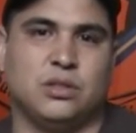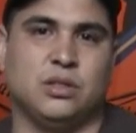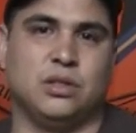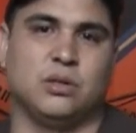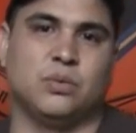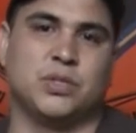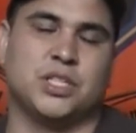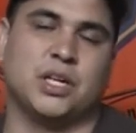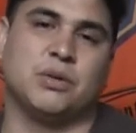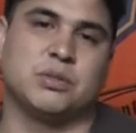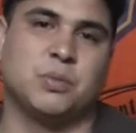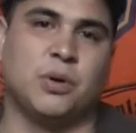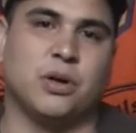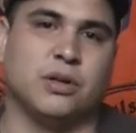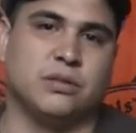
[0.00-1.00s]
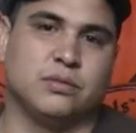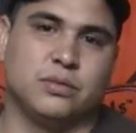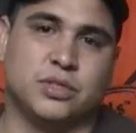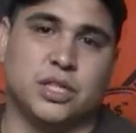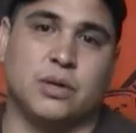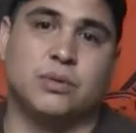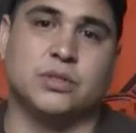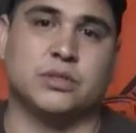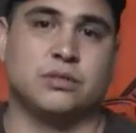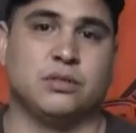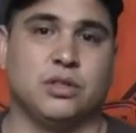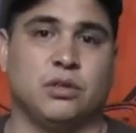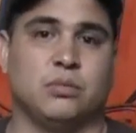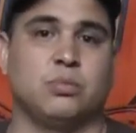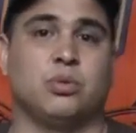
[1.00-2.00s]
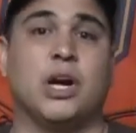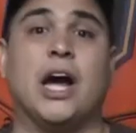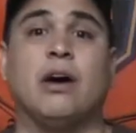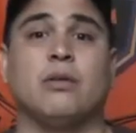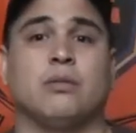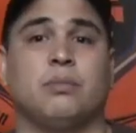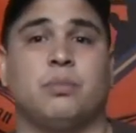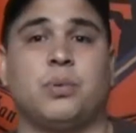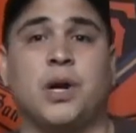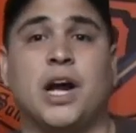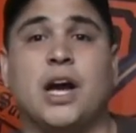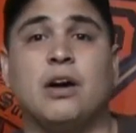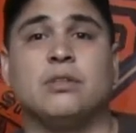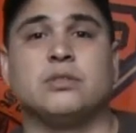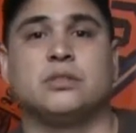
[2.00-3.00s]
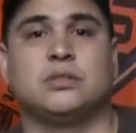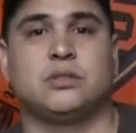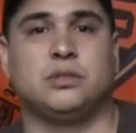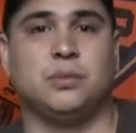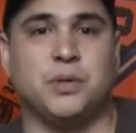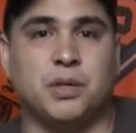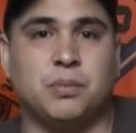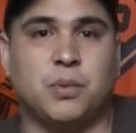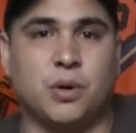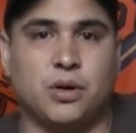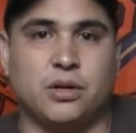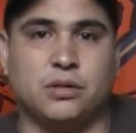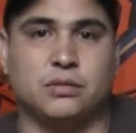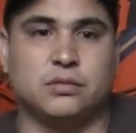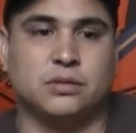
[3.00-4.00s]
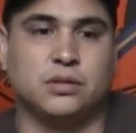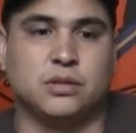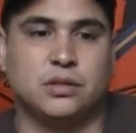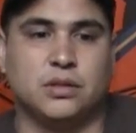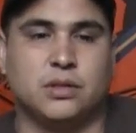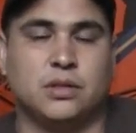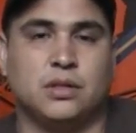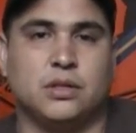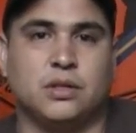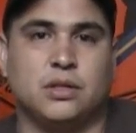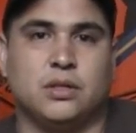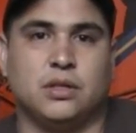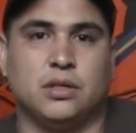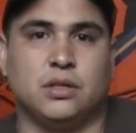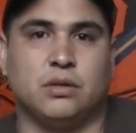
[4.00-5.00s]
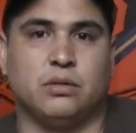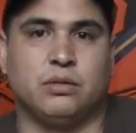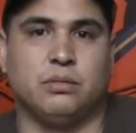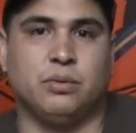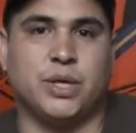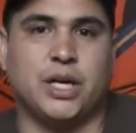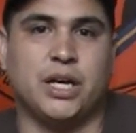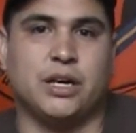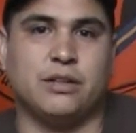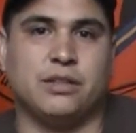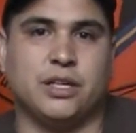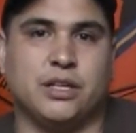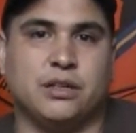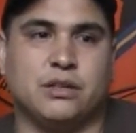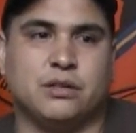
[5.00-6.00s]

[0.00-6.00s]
which I was part of, which I was, proud to be a part of, and we got, I think,